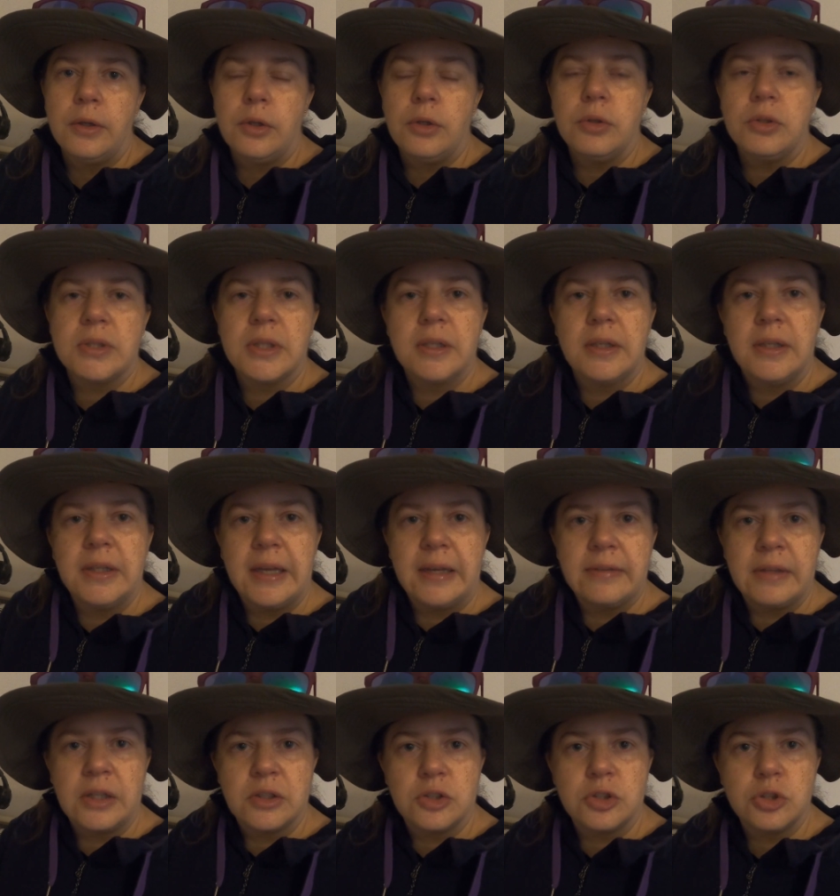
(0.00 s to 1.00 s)
you suddenly
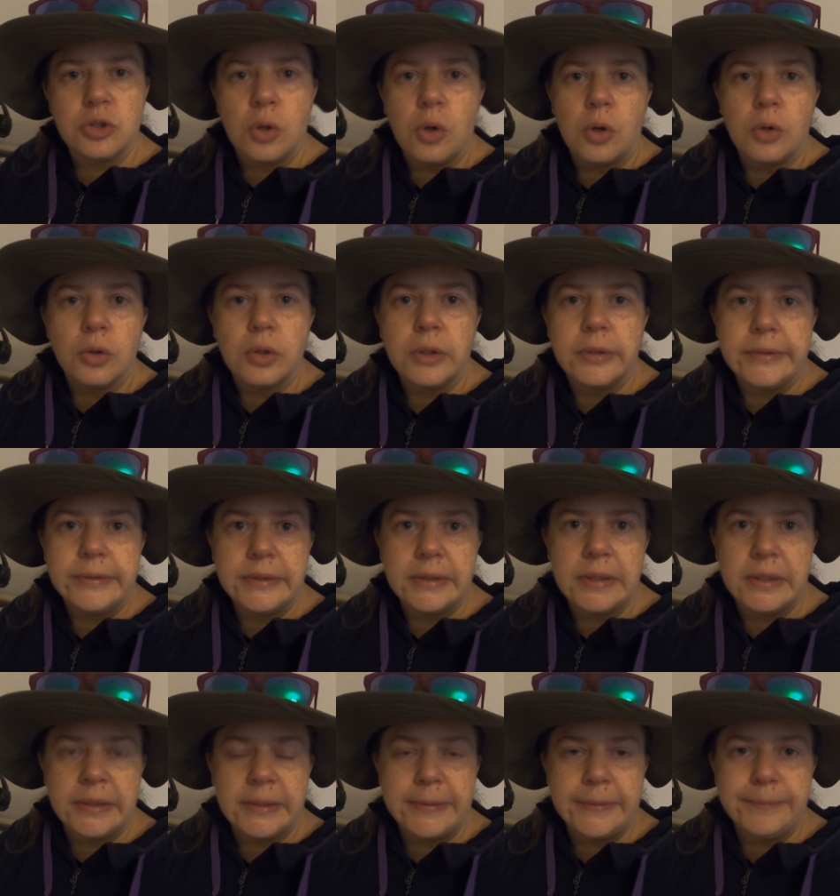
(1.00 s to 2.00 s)
get that shock.
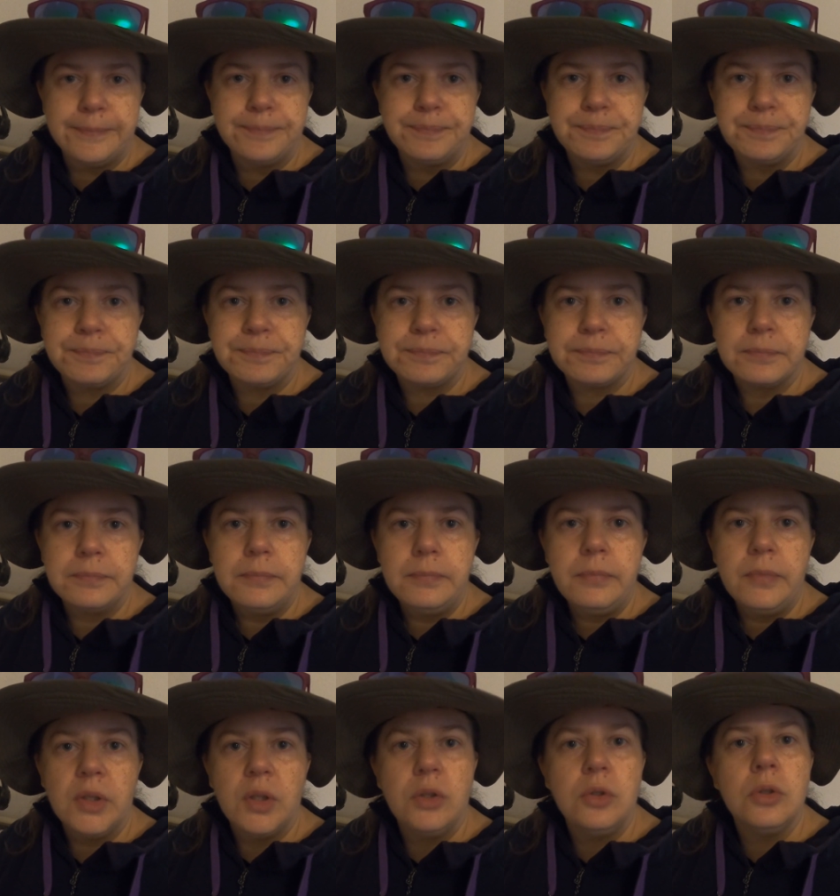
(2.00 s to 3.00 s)
Um,
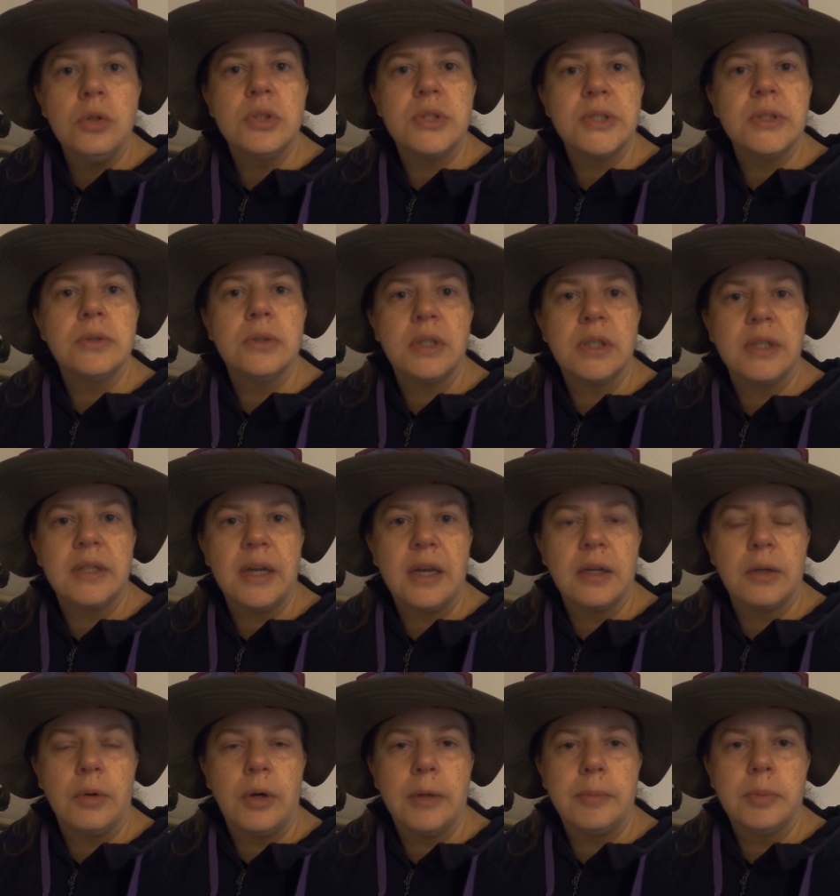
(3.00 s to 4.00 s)
you still can
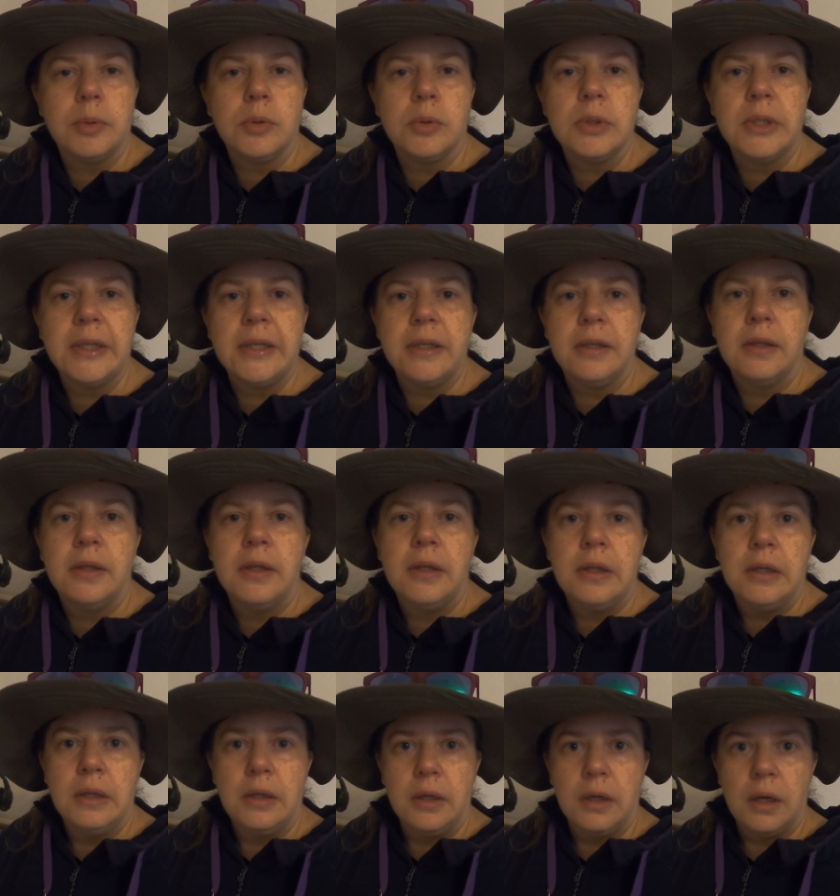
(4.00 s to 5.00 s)
get quite poorly
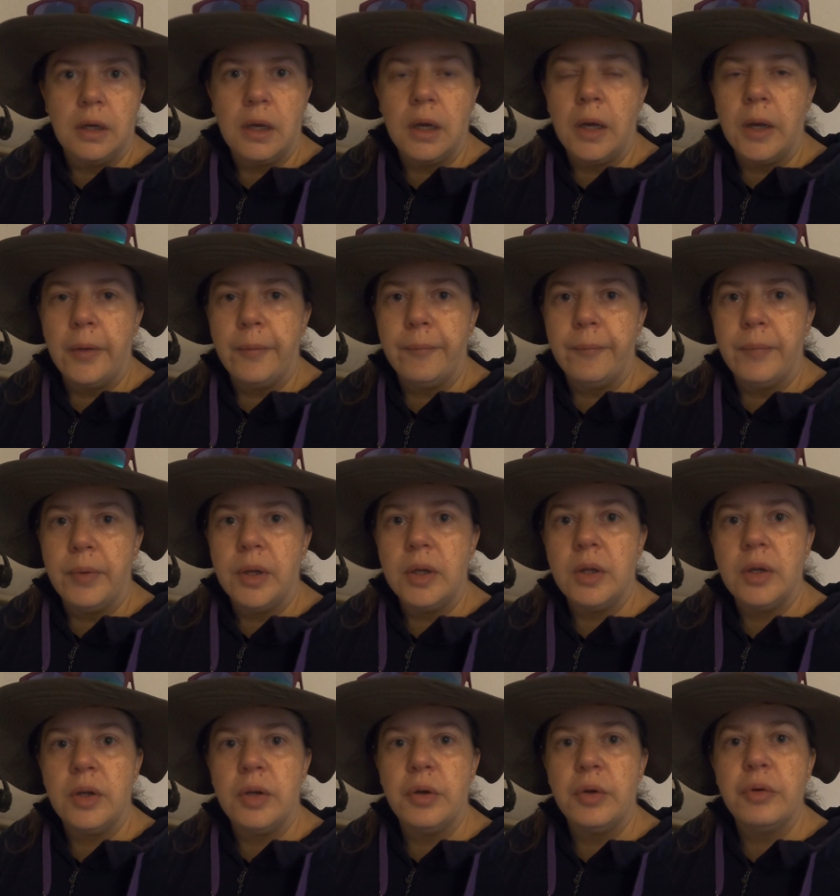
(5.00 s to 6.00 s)
um,
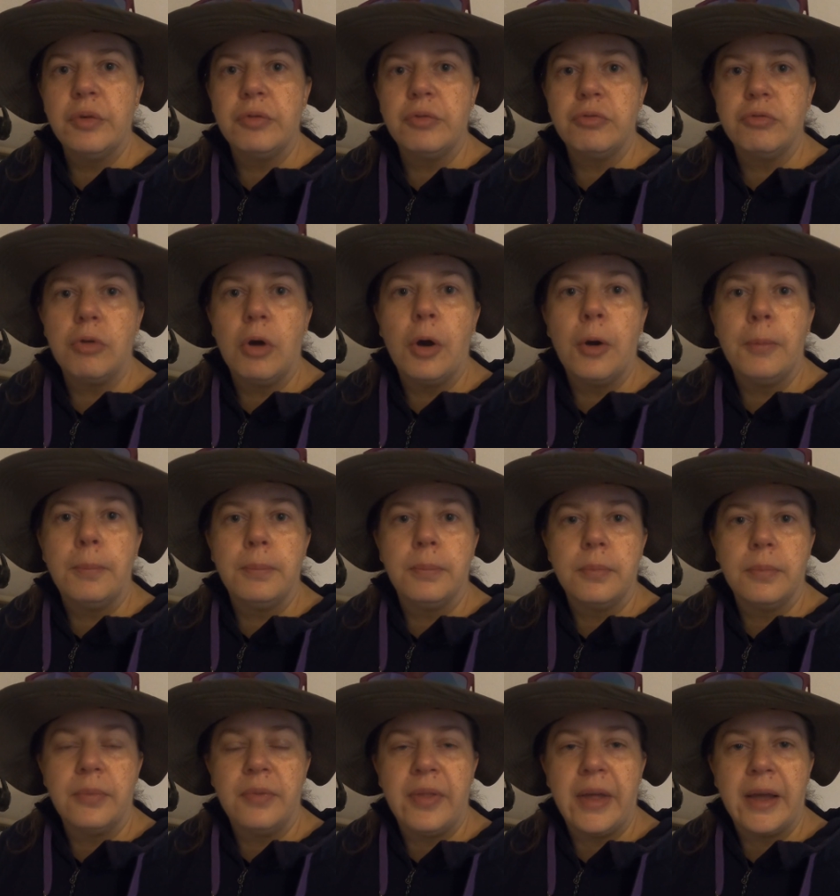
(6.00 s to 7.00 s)

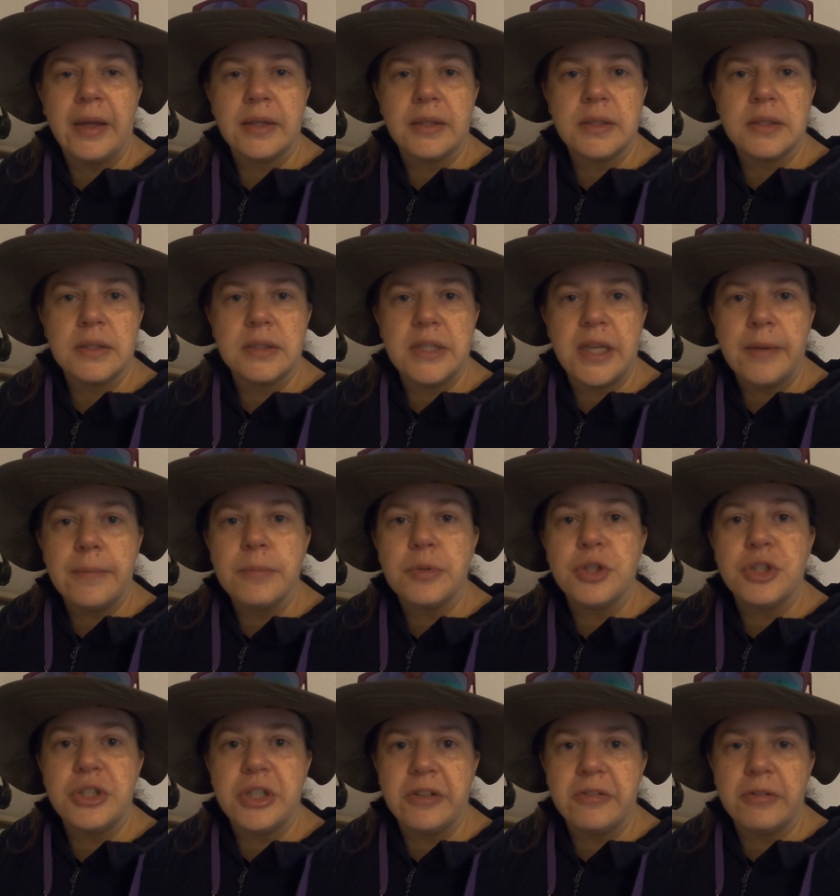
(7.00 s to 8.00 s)
from that
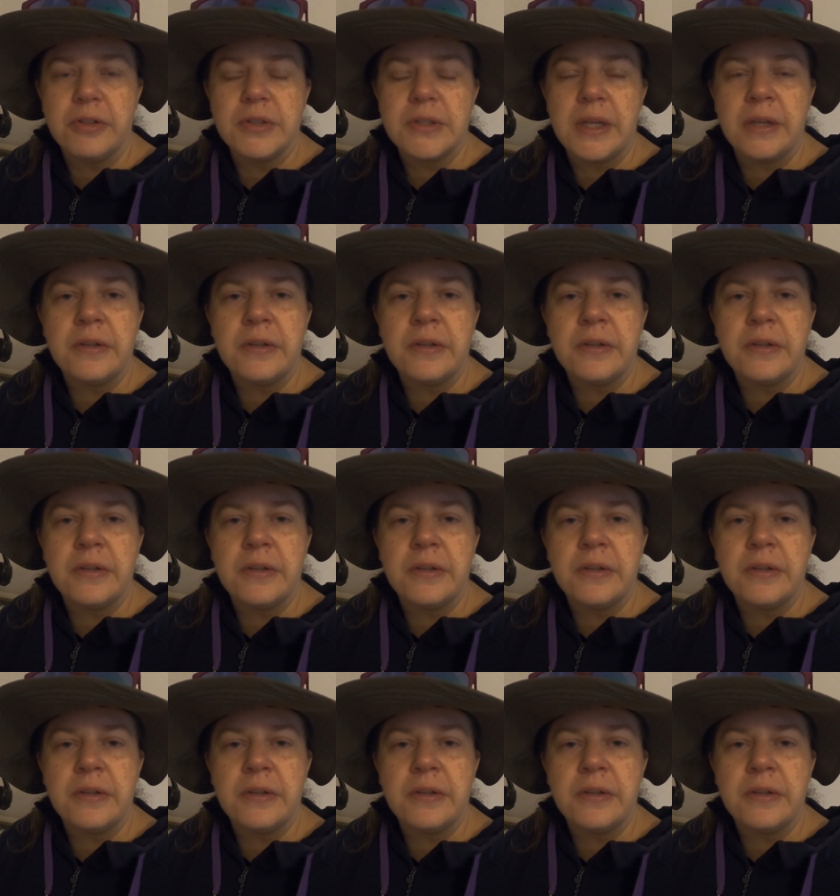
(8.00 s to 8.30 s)
temperature difference.